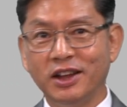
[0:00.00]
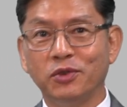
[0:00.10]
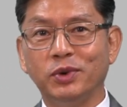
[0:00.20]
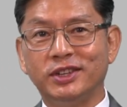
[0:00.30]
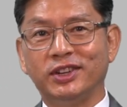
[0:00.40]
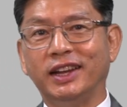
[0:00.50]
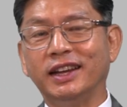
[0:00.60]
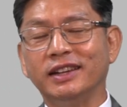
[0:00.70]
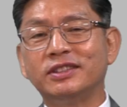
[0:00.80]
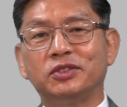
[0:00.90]
which
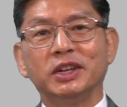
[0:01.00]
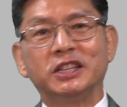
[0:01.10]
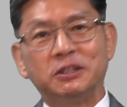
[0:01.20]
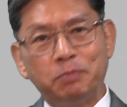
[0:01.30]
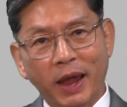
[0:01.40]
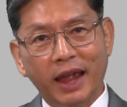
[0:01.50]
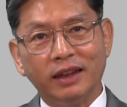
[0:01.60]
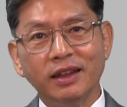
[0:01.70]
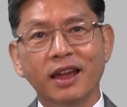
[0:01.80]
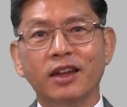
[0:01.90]
is to
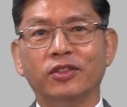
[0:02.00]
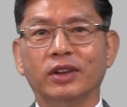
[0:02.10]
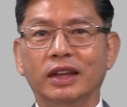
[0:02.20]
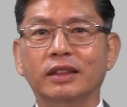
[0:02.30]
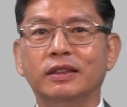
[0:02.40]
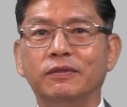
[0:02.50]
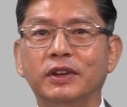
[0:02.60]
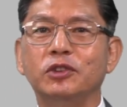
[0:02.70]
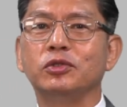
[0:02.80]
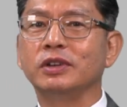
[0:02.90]
expand the
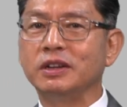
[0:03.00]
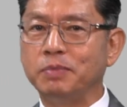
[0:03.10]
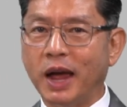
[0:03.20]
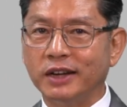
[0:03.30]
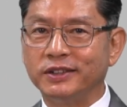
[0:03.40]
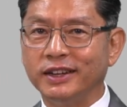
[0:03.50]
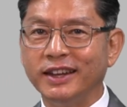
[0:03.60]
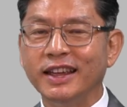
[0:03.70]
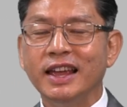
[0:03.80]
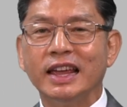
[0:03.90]
individual
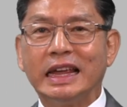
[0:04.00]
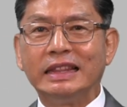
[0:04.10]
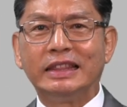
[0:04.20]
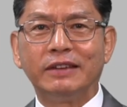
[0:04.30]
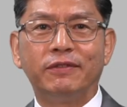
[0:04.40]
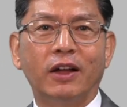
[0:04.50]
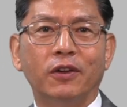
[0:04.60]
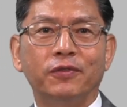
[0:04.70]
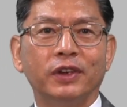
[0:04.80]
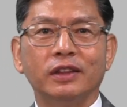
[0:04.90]
capacity in
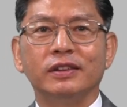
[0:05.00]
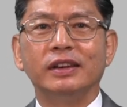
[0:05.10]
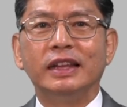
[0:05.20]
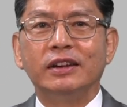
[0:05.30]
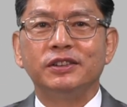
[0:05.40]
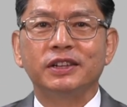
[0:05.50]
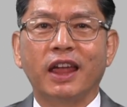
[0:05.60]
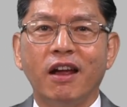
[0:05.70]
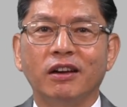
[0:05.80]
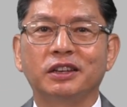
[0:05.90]
developing the leader's
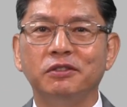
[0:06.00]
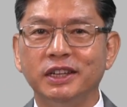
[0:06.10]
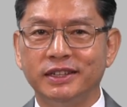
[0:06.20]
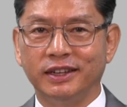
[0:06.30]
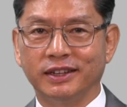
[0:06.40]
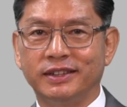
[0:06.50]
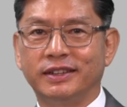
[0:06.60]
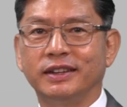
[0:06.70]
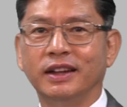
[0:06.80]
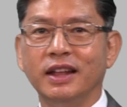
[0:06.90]

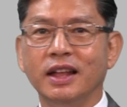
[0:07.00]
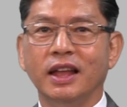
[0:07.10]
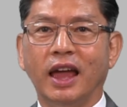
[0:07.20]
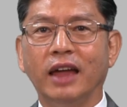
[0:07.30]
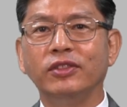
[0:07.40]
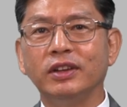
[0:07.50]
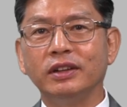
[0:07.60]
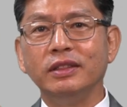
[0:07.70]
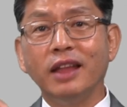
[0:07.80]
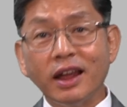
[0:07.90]
characteristics. And the
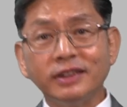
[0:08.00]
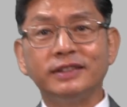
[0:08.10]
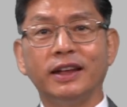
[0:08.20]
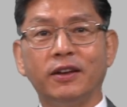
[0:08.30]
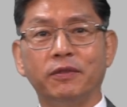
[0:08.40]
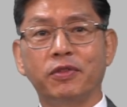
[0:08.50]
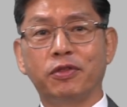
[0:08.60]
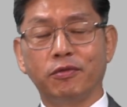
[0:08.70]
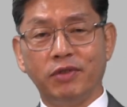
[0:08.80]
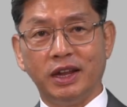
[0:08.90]
next set of
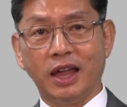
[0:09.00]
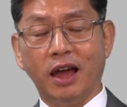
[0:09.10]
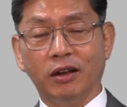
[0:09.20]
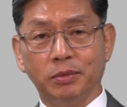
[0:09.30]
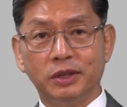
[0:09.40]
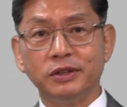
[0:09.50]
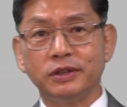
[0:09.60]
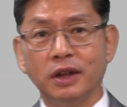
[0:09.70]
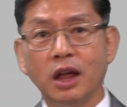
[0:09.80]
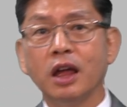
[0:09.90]
three
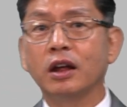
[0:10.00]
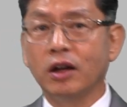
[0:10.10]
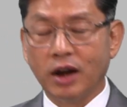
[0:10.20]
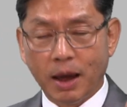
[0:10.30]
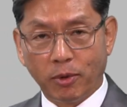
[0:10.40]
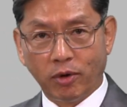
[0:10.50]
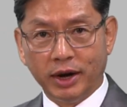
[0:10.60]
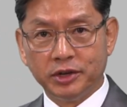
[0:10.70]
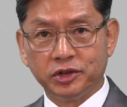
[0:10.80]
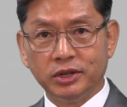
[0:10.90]
elements,
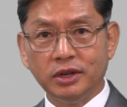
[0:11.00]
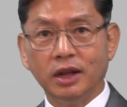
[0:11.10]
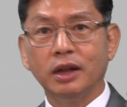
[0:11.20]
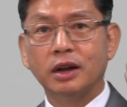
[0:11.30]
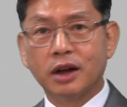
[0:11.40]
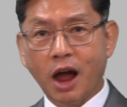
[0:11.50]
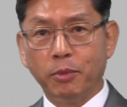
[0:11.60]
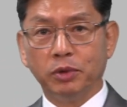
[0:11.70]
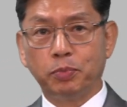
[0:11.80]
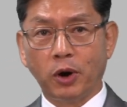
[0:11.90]
collaboration,
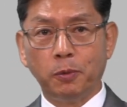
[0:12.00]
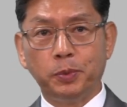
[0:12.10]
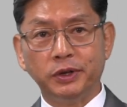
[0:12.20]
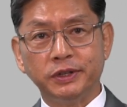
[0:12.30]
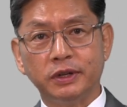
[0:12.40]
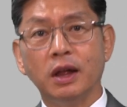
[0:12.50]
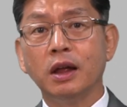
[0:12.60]
common purpose,